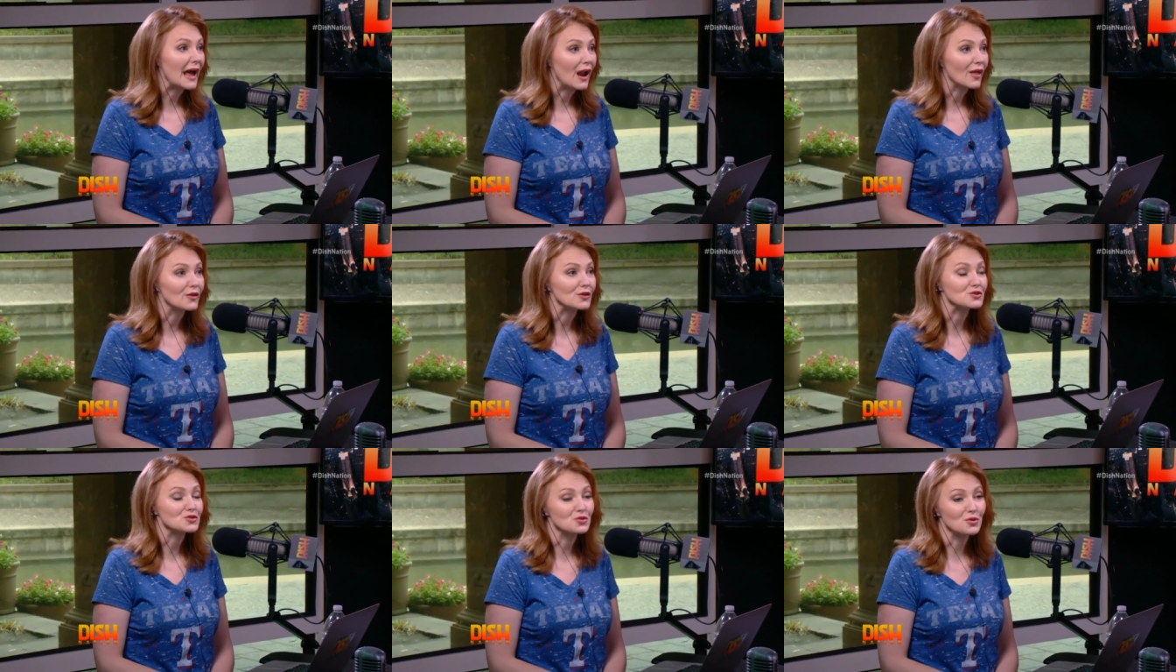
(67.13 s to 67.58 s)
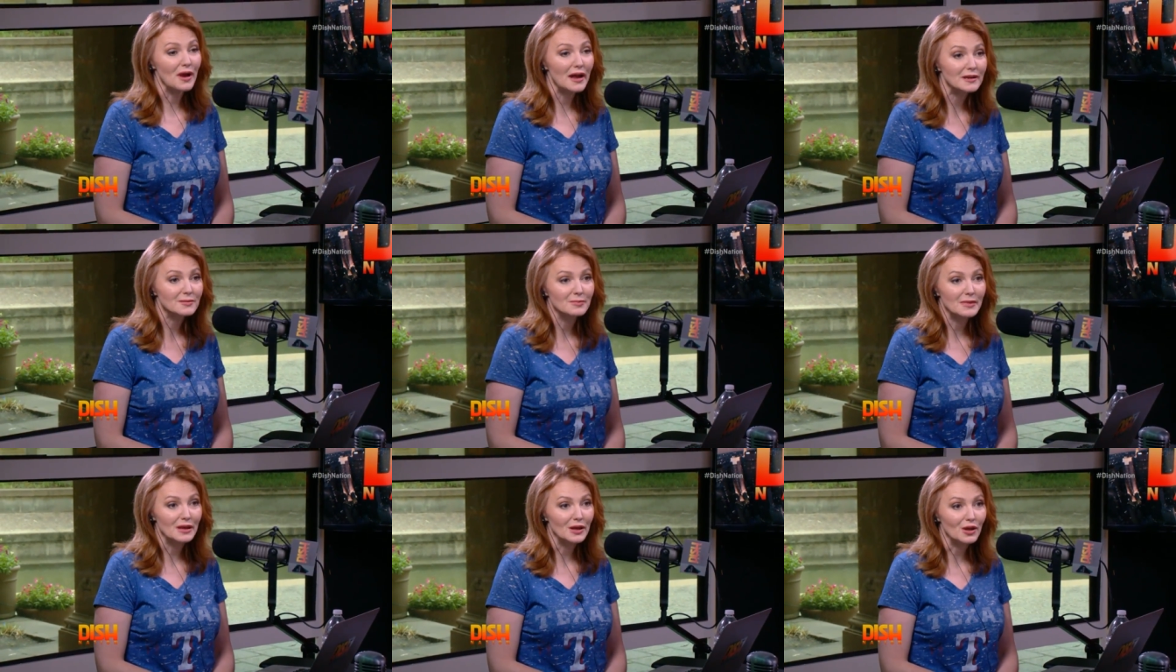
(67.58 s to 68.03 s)
out on the
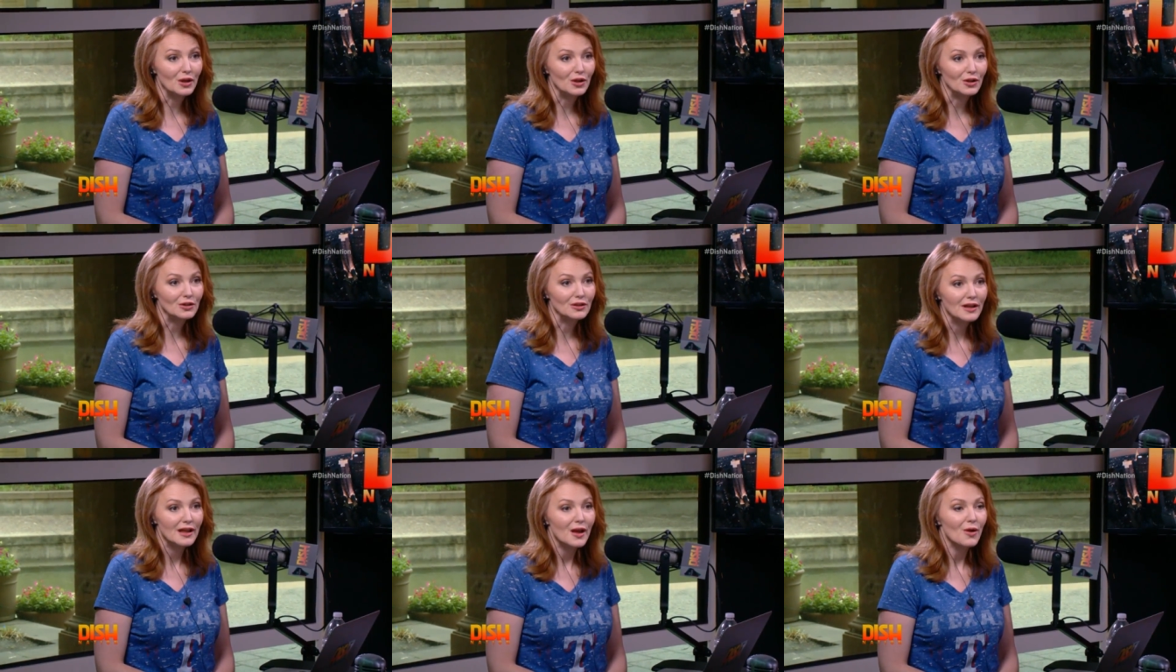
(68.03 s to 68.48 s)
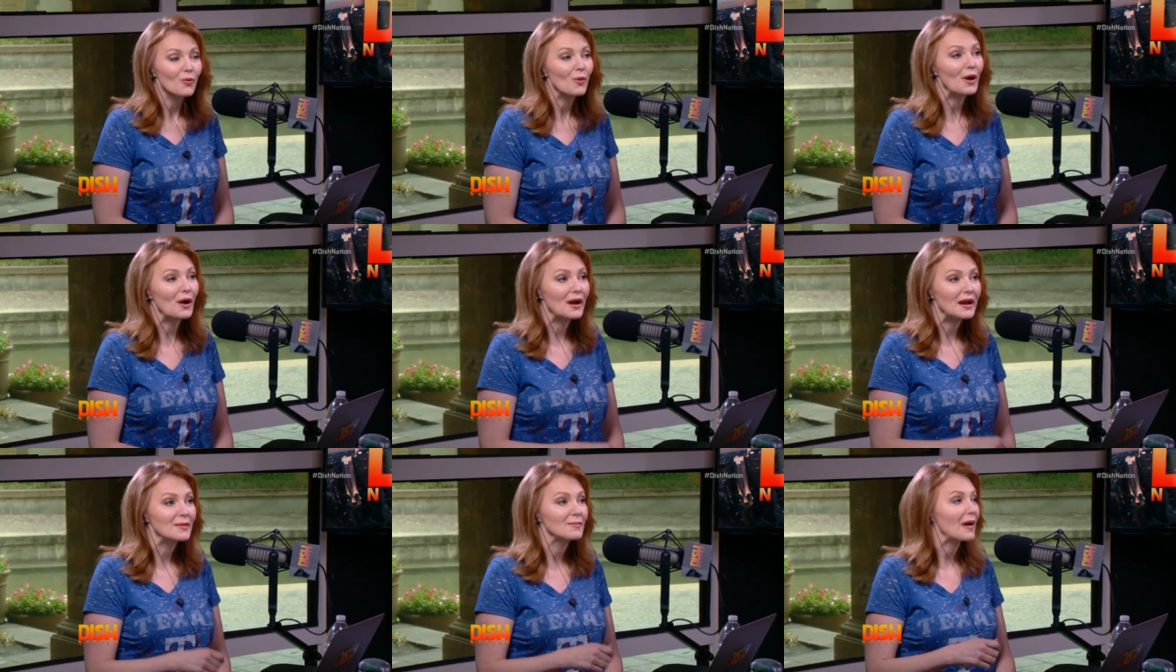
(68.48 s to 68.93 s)
treadmill,
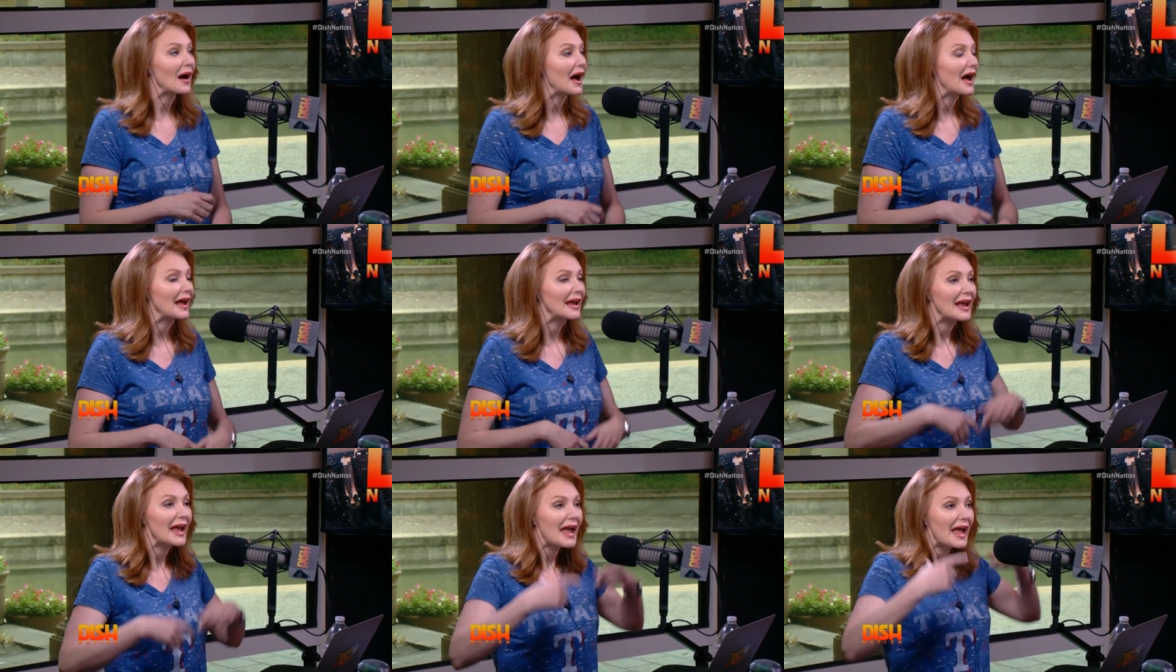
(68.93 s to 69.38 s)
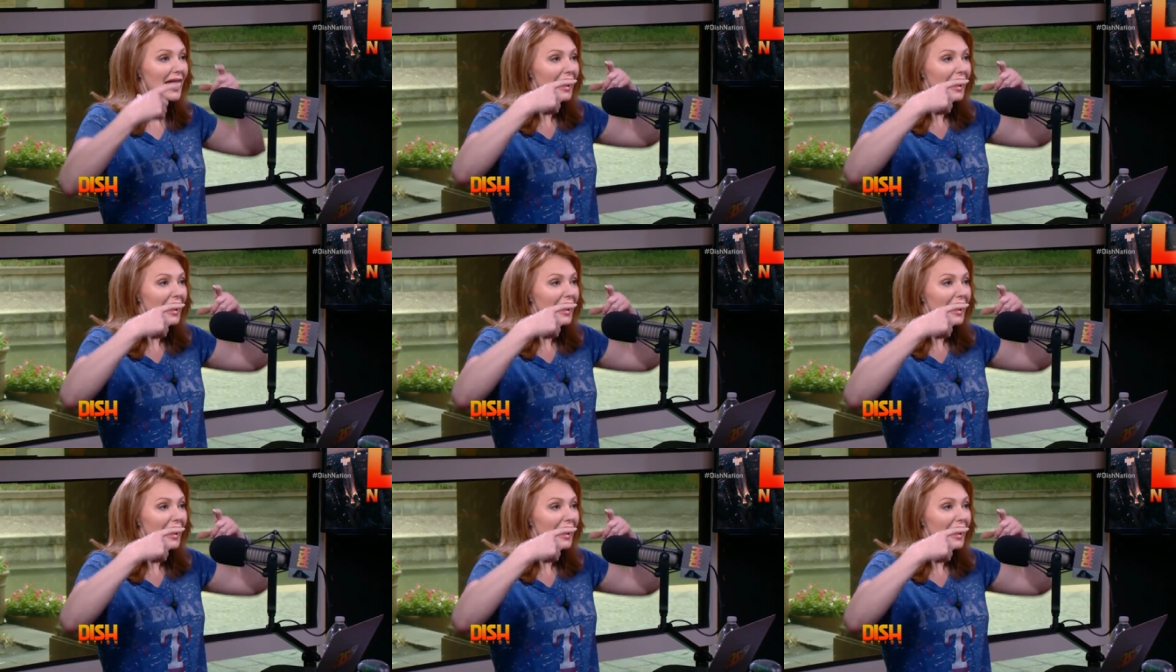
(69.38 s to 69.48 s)
wearing my